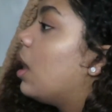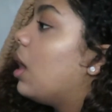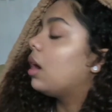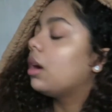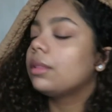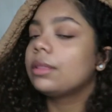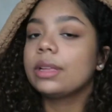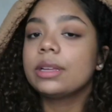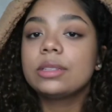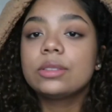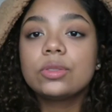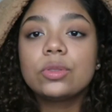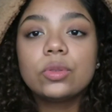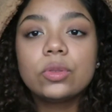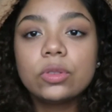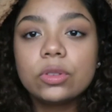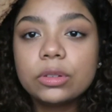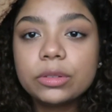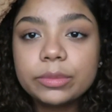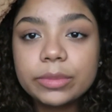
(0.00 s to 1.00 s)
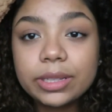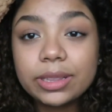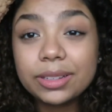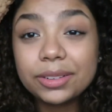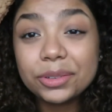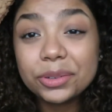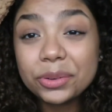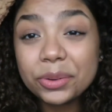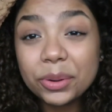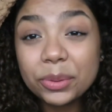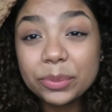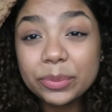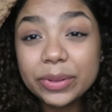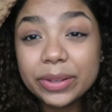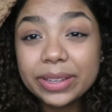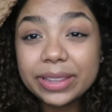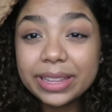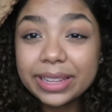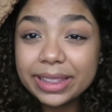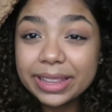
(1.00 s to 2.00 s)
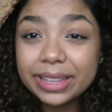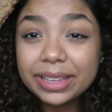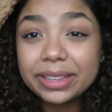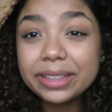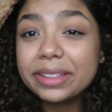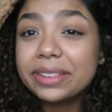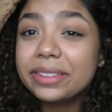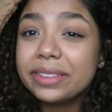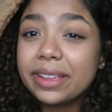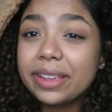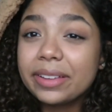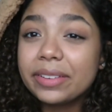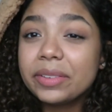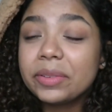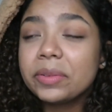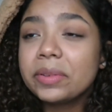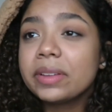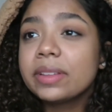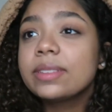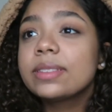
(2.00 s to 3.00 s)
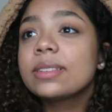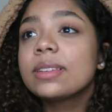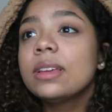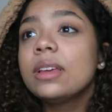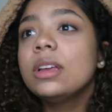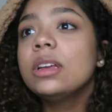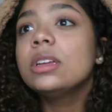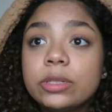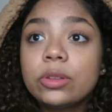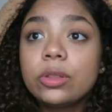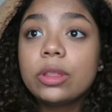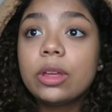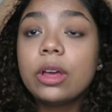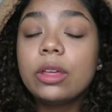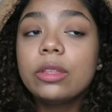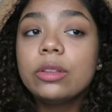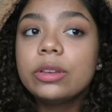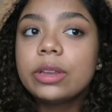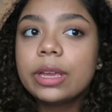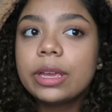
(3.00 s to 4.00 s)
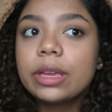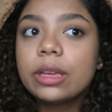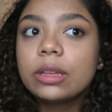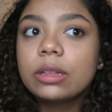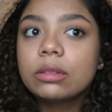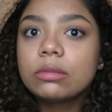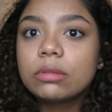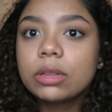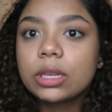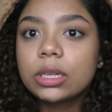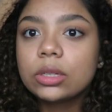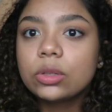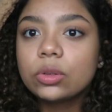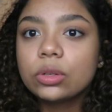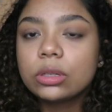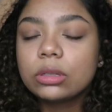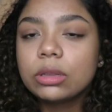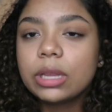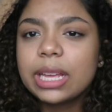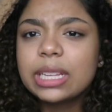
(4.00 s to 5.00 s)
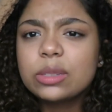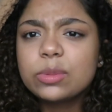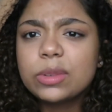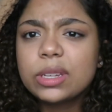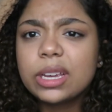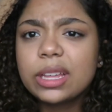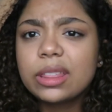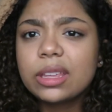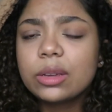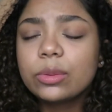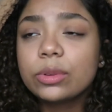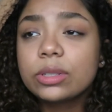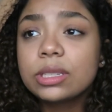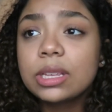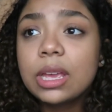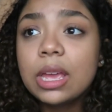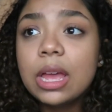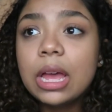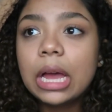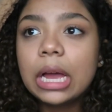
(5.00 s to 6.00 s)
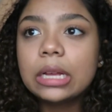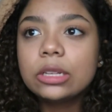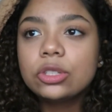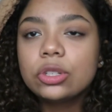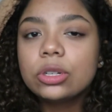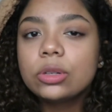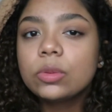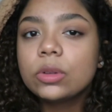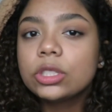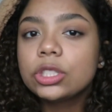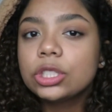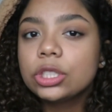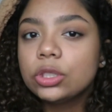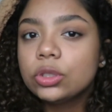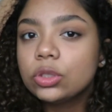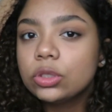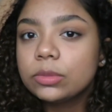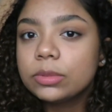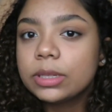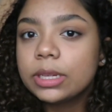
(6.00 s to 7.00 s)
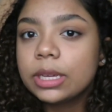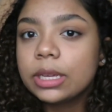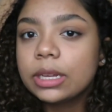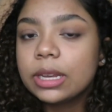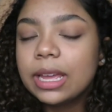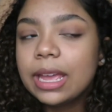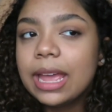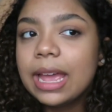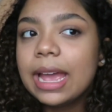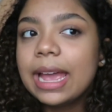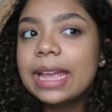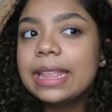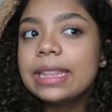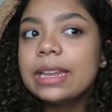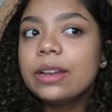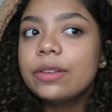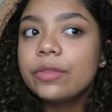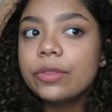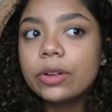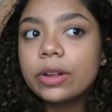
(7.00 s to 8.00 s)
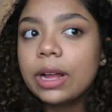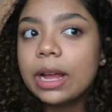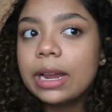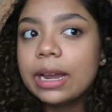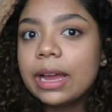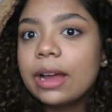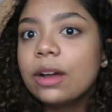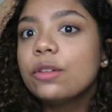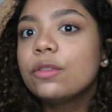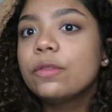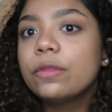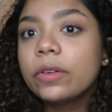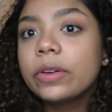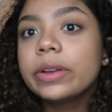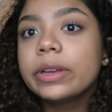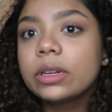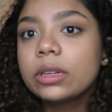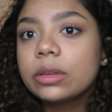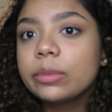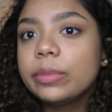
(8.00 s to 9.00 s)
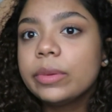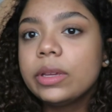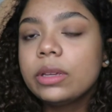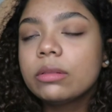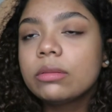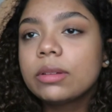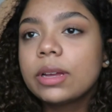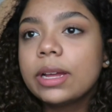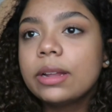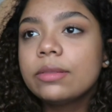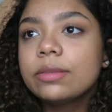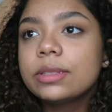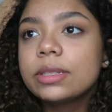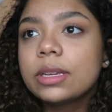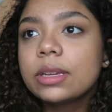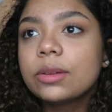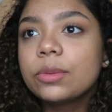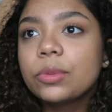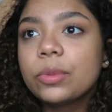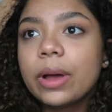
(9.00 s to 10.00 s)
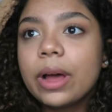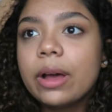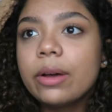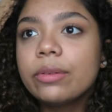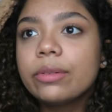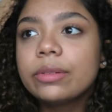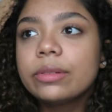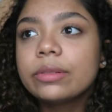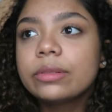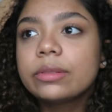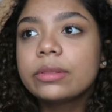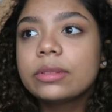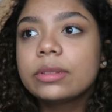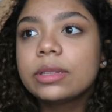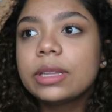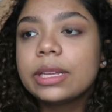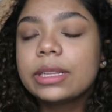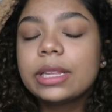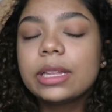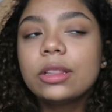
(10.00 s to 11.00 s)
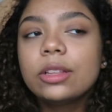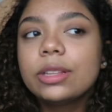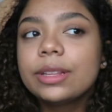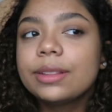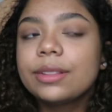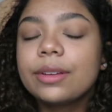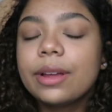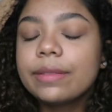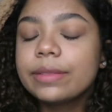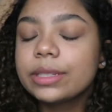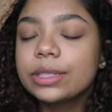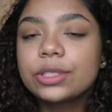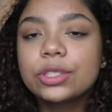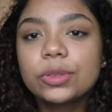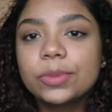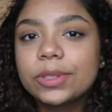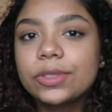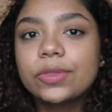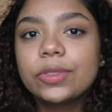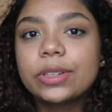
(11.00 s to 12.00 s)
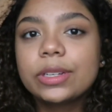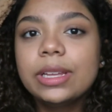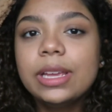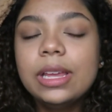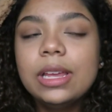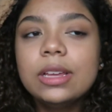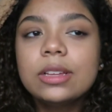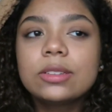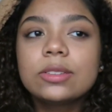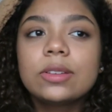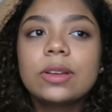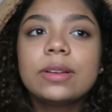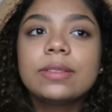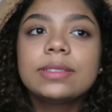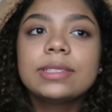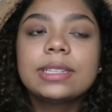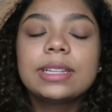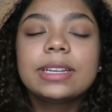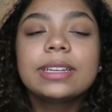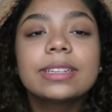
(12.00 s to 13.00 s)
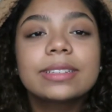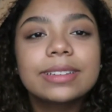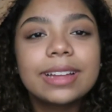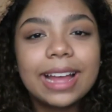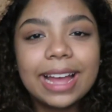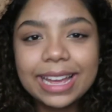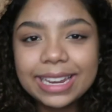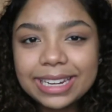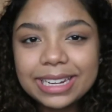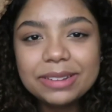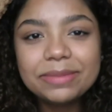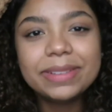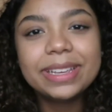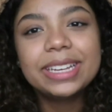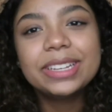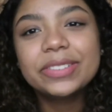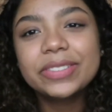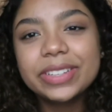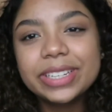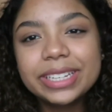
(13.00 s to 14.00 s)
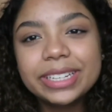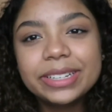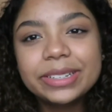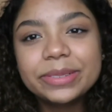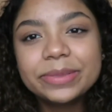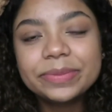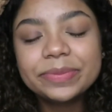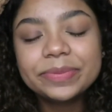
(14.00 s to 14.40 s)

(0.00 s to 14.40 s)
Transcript: online school on my little Chromebook that they assigned to us. So the other day, like, or last week I think it was, I started watching YouTube again. And then I forgot how fun it could be. I was like, wow. Like, they look like they're having so much fun. So I was like, I need to make a video